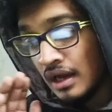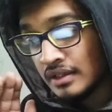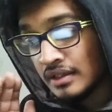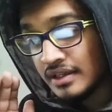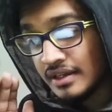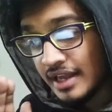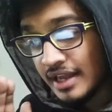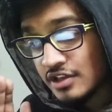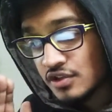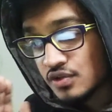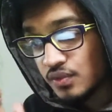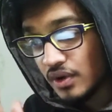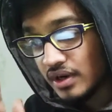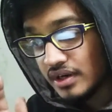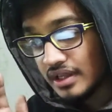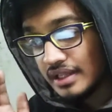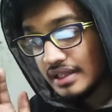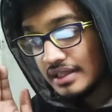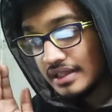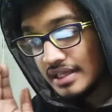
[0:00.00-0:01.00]
The next one
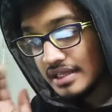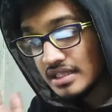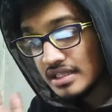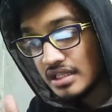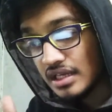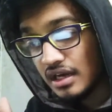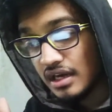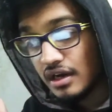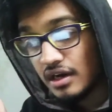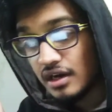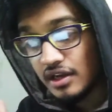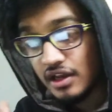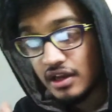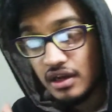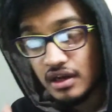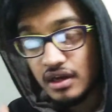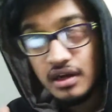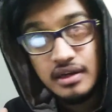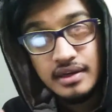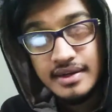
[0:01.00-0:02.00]
in this uh,
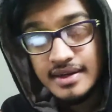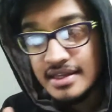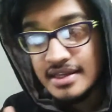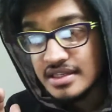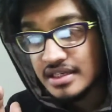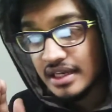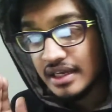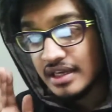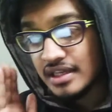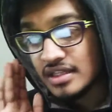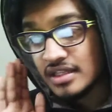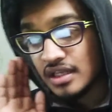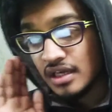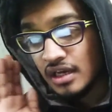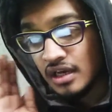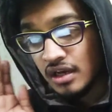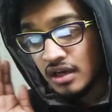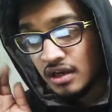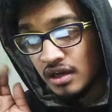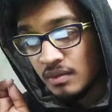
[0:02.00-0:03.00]
uh list is
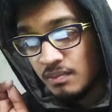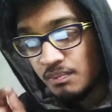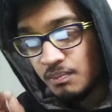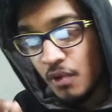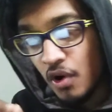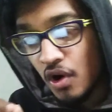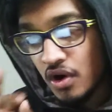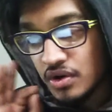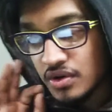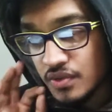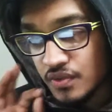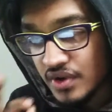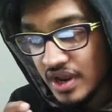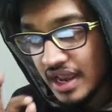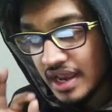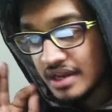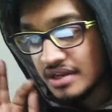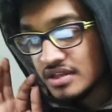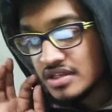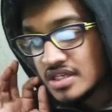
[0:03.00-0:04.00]
Bonn
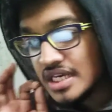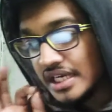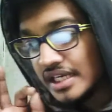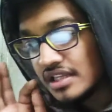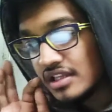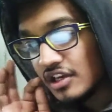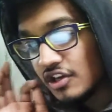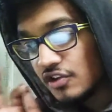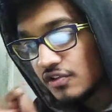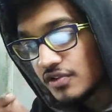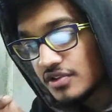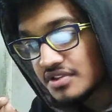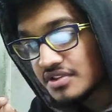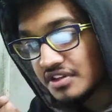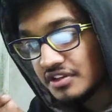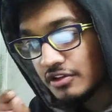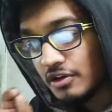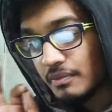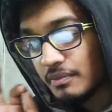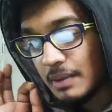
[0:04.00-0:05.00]
Rhein Sieg
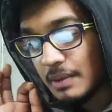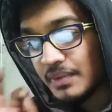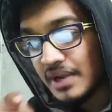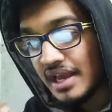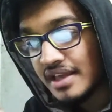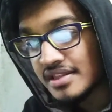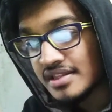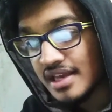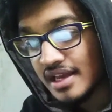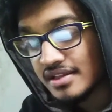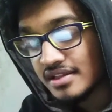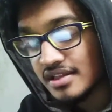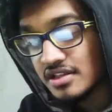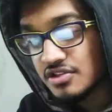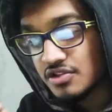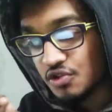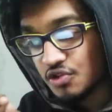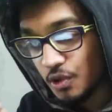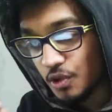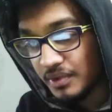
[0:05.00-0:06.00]
University of Applied Sciences,
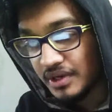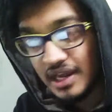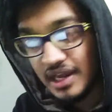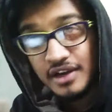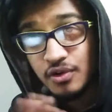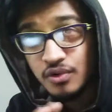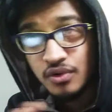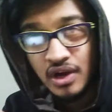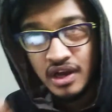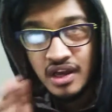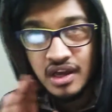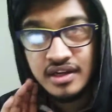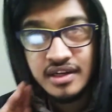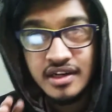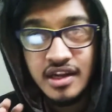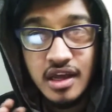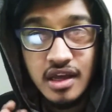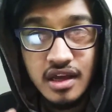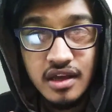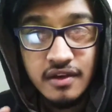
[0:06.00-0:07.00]
Germany. I don't know
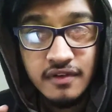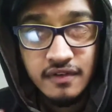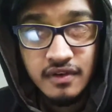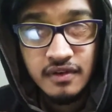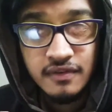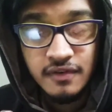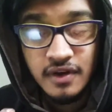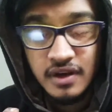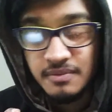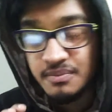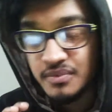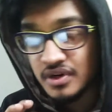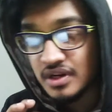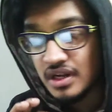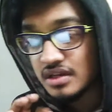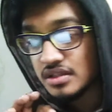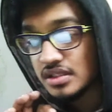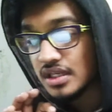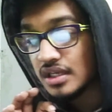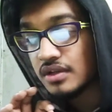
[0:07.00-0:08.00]
did I, if, if I
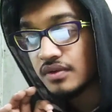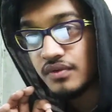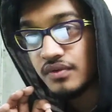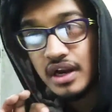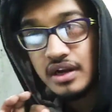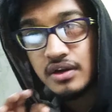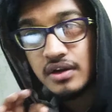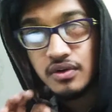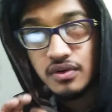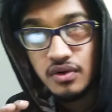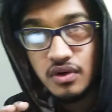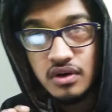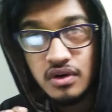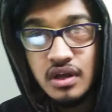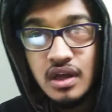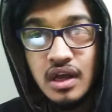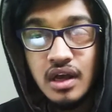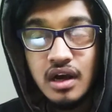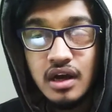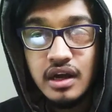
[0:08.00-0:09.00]
pronounced it right or wrong.
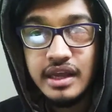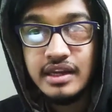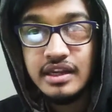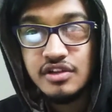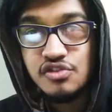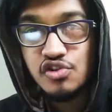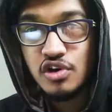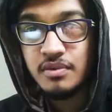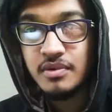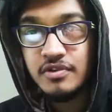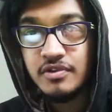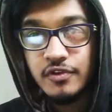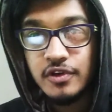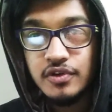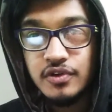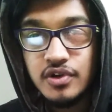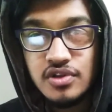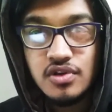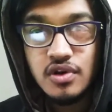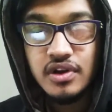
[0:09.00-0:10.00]
Any German
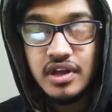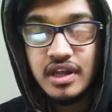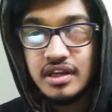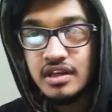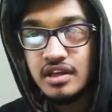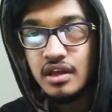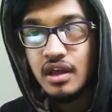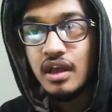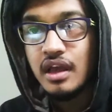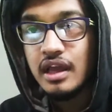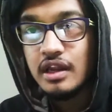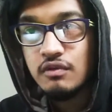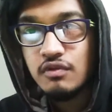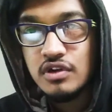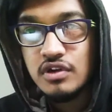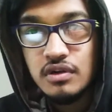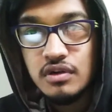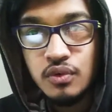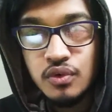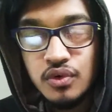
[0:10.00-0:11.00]
viewers or any
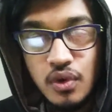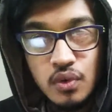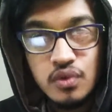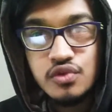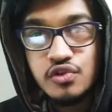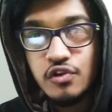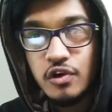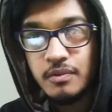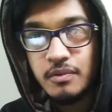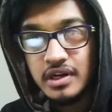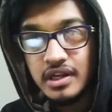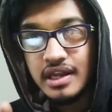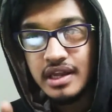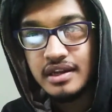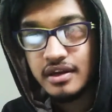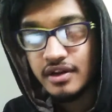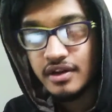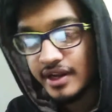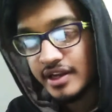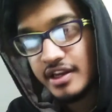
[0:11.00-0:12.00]
anyone who knows German can
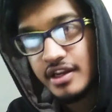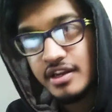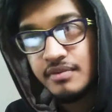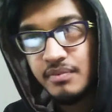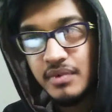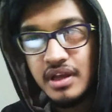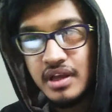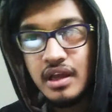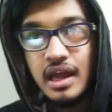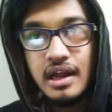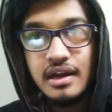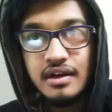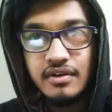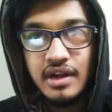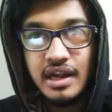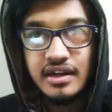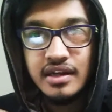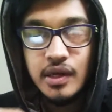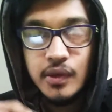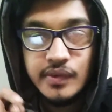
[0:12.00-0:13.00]
correct it me and
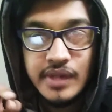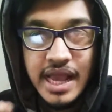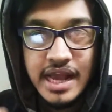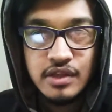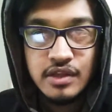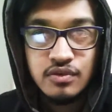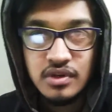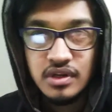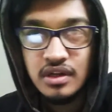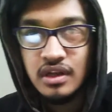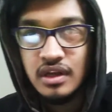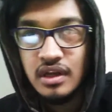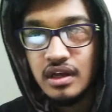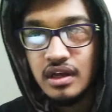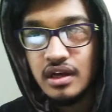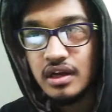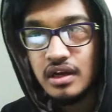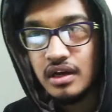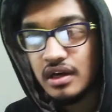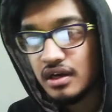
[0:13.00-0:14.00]
write down the actual.
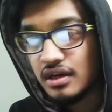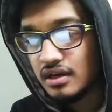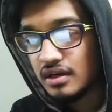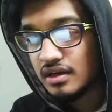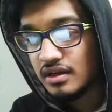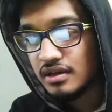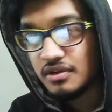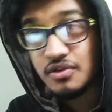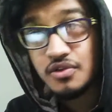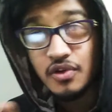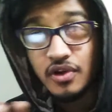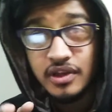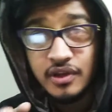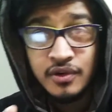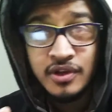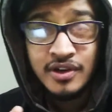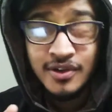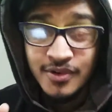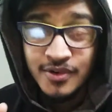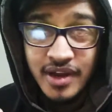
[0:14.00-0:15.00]
Uh, sorry,
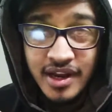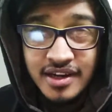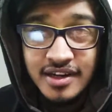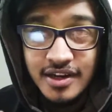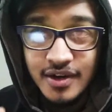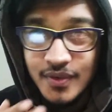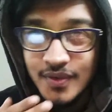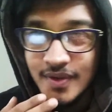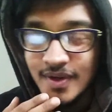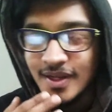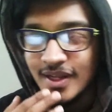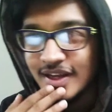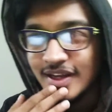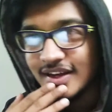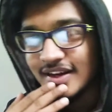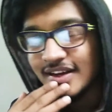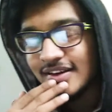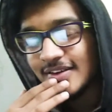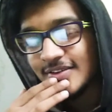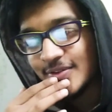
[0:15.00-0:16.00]
cannot write down.
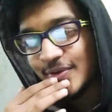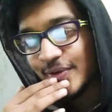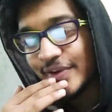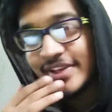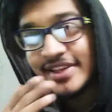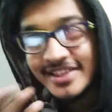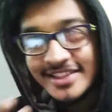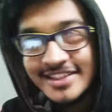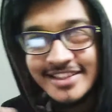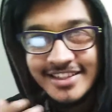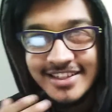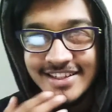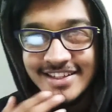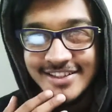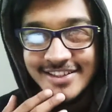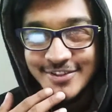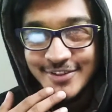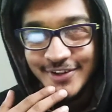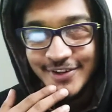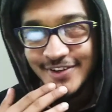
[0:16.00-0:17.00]
Uh, sorry,
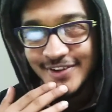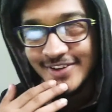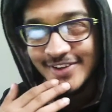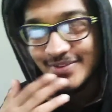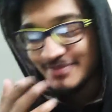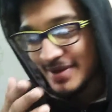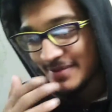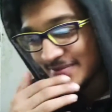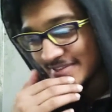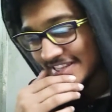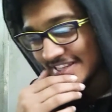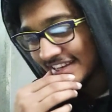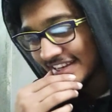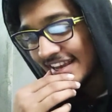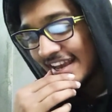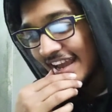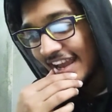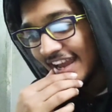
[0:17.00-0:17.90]
uh, uh, my mistake.